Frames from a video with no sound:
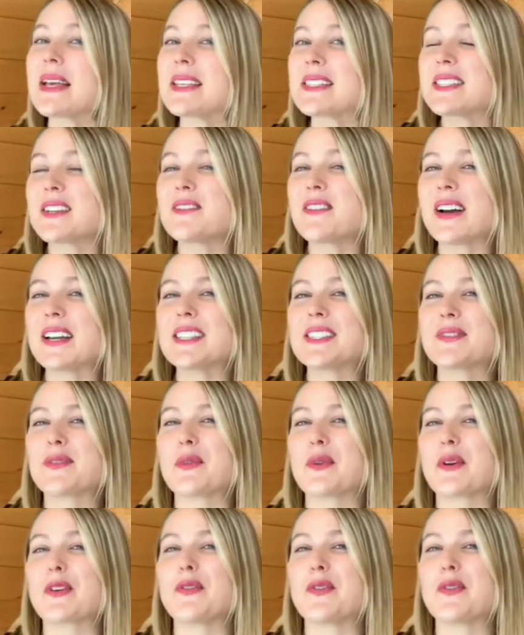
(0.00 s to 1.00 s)
best advice
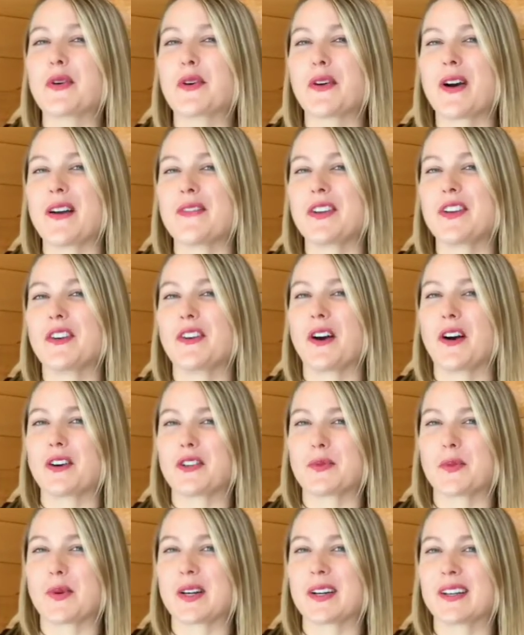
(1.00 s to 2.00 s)
for photographing your
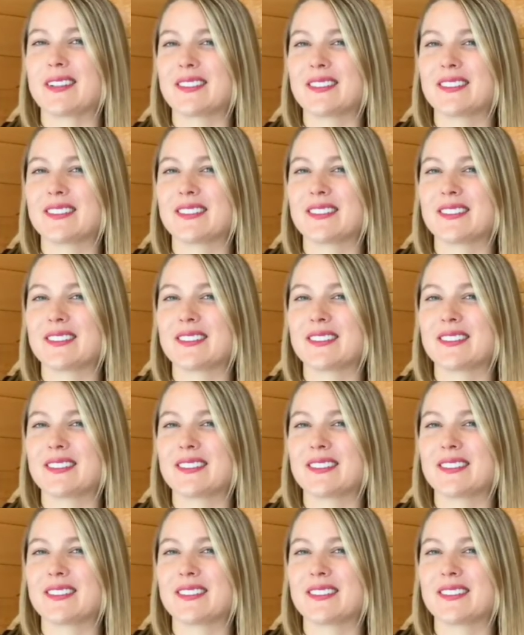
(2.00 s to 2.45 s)
artwork.